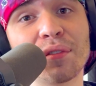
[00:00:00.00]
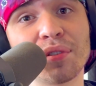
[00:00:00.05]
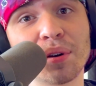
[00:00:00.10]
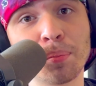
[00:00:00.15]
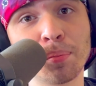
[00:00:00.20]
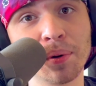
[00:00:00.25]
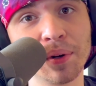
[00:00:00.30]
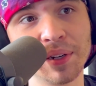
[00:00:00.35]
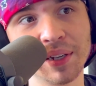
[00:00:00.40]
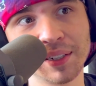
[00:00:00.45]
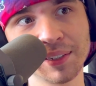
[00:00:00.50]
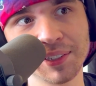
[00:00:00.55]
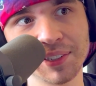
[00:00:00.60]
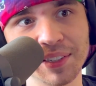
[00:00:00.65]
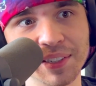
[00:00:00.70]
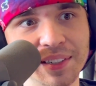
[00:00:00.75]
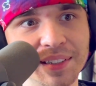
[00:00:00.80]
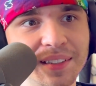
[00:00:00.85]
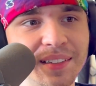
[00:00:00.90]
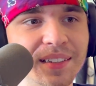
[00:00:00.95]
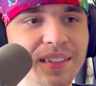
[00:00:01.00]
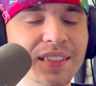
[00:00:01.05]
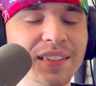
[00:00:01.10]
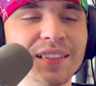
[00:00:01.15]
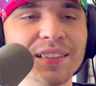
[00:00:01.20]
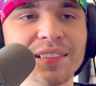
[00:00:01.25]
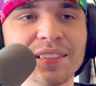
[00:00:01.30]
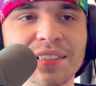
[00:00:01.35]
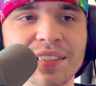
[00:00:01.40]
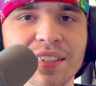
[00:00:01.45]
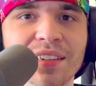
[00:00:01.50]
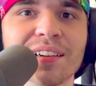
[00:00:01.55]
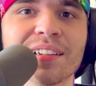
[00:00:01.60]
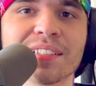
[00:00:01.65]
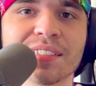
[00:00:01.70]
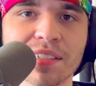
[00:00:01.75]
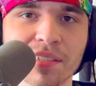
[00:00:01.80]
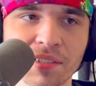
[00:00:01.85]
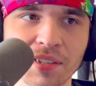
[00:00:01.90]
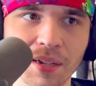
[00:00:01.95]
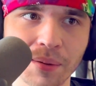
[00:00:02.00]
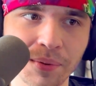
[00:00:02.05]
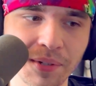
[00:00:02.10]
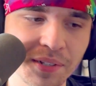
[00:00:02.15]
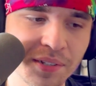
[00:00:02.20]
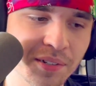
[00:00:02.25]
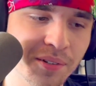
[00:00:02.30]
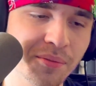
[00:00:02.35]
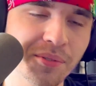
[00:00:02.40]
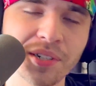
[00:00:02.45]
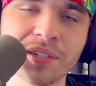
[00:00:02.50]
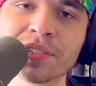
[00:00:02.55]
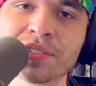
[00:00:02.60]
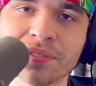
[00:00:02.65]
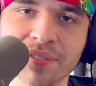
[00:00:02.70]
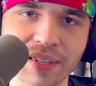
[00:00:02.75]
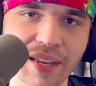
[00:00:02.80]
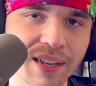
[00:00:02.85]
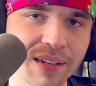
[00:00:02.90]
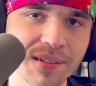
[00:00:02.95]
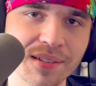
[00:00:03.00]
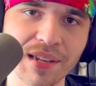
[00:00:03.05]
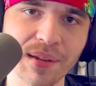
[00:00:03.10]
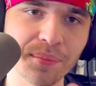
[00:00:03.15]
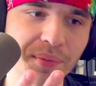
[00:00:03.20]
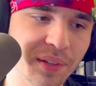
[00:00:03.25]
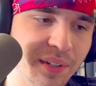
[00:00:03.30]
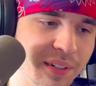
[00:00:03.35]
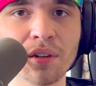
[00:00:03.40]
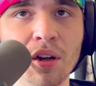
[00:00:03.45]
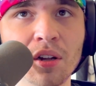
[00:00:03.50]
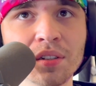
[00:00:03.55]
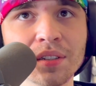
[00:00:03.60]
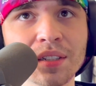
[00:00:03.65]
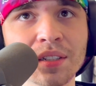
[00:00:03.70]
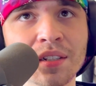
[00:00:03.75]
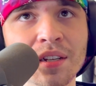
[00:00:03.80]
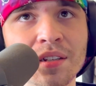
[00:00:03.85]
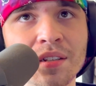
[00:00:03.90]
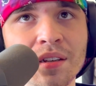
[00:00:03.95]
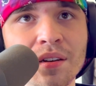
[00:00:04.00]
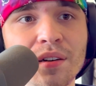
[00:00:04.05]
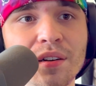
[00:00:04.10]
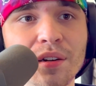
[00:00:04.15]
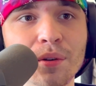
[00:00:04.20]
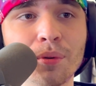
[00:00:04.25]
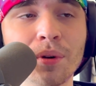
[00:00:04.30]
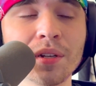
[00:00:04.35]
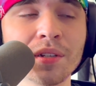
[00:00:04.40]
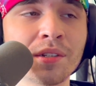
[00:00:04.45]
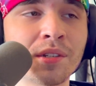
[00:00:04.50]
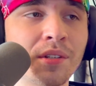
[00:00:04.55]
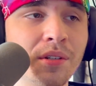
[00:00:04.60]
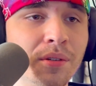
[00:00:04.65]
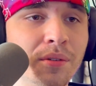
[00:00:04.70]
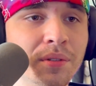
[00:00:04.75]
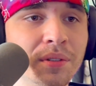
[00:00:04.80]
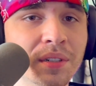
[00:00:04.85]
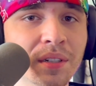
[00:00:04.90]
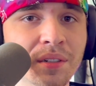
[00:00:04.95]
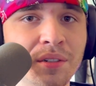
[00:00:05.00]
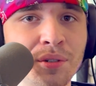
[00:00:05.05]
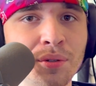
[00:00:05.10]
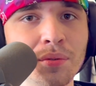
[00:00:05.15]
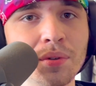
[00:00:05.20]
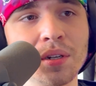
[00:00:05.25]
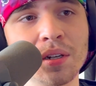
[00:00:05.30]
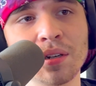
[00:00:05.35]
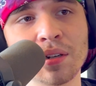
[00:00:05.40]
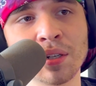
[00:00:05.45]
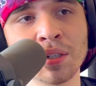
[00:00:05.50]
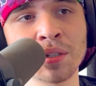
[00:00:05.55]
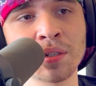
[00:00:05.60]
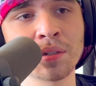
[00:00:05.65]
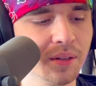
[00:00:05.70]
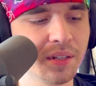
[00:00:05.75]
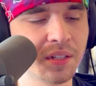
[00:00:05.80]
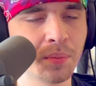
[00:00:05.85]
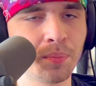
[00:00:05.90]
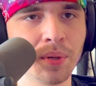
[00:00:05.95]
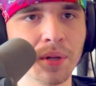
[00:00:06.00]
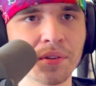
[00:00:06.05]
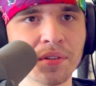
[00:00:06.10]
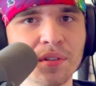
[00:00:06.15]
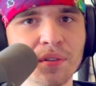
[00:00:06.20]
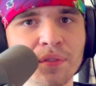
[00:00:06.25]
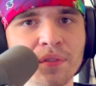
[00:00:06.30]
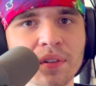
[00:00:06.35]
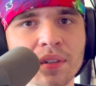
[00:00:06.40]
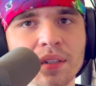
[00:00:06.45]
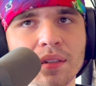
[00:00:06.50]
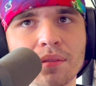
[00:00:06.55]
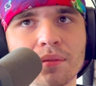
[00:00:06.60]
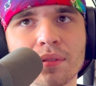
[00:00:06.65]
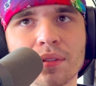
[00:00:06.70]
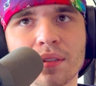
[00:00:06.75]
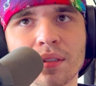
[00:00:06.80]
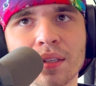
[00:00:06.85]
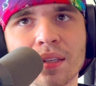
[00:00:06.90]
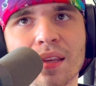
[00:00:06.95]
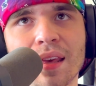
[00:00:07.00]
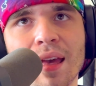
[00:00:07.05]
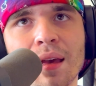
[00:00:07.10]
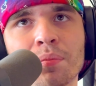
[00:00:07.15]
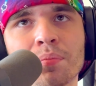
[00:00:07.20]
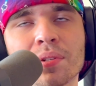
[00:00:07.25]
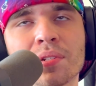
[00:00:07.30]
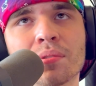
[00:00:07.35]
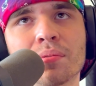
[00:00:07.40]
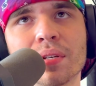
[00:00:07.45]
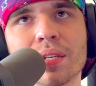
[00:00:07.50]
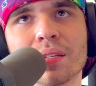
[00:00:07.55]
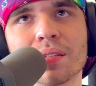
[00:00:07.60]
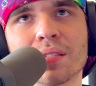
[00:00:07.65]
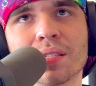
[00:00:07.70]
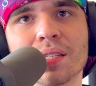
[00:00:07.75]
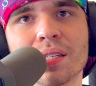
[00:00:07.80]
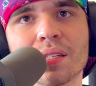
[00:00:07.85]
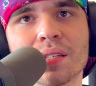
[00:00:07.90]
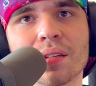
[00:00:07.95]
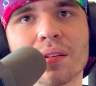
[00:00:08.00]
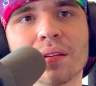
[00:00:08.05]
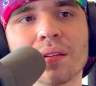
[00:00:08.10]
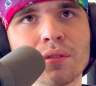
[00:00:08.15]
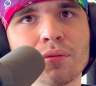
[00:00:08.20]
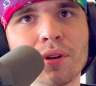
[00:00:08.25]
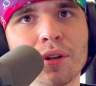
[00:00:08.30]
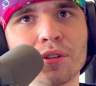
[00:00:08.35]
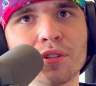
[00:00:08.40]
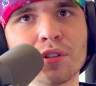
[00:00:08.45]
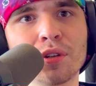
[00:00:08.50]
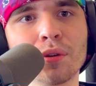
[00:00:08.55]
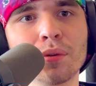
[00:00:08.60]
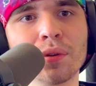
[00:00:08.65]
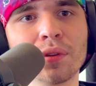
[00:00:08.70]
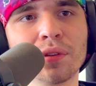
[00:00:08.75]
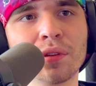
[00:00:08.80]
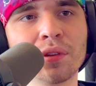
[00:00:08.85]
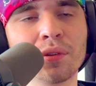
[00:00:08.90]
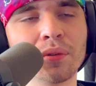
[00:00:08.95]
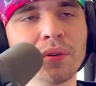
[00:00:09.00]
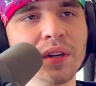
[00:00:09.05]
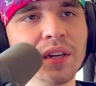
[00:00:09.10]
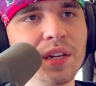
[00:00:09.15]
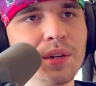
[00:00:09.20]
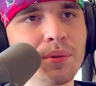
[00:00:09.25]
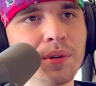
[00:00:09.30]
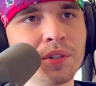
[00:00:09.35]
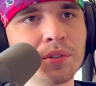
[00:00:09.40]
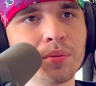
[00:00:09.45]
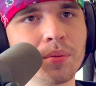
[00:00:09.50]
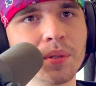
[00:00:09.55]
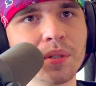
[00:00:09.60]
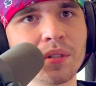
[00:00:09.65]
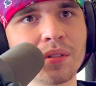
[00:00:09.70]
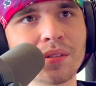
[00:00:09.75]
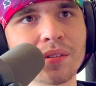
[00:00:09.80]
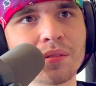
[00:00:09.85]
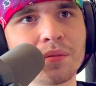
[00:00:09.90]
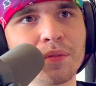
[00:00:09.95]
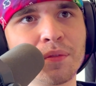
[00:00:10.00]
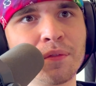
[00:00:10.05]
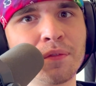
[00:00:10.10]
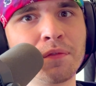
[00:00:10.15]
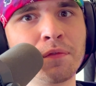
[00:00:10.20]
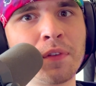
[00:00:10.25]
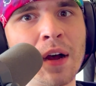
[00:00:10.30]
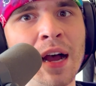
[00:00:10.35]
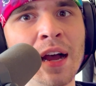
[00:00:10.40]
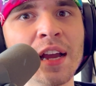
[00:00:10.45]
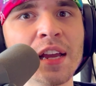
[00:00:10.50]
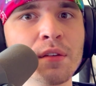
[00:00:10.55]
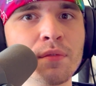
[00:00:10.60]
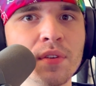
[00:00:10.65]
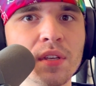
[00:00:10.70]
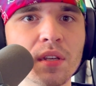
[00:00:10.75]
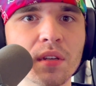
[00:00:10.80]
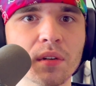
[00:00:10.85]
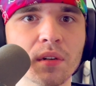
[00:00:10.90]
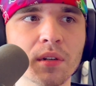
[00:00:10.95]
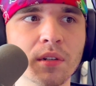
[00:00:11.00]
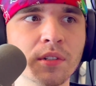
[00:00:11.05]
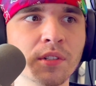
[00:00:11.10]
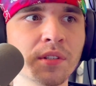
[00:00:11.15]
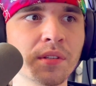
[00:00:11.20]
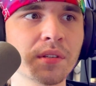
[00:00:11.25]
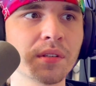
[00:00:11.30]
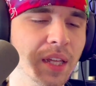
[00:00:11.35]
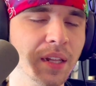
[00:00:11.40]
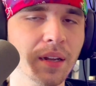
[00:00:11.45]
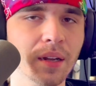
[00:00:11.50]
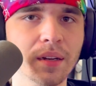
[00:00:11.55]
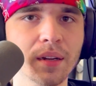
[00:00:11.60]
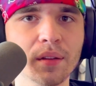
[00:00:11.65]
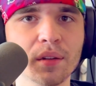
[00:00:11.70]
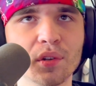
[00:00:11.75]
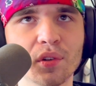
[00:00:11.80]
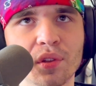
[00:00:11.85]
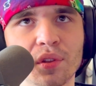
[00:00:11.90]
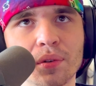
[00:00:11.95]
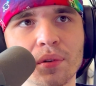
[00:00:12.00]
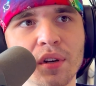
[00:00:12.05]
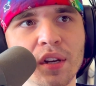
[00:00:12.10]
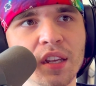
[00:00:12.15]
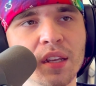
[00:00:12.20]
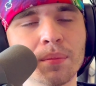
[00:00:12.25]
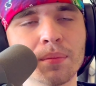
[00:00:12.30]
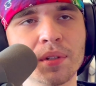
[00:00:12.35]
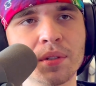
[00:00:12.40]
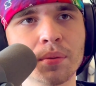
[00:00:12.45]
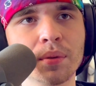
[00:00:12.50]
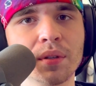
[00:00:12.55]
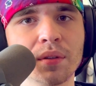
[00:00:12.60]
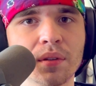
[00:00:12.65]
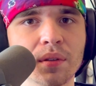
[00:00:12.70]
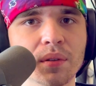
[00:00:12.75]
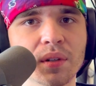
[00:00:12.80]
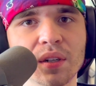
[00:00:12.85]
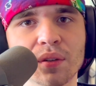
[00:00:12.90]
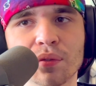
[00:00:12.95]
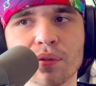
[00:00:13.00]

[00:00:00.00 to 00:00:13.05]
for production. And here it says coming soon, which, yeah, same thing. All things considered, it was soon. 2 years, as opposed to fucking the gap between season, 2 and 3, which was 5 years, and another 3 in between 3 and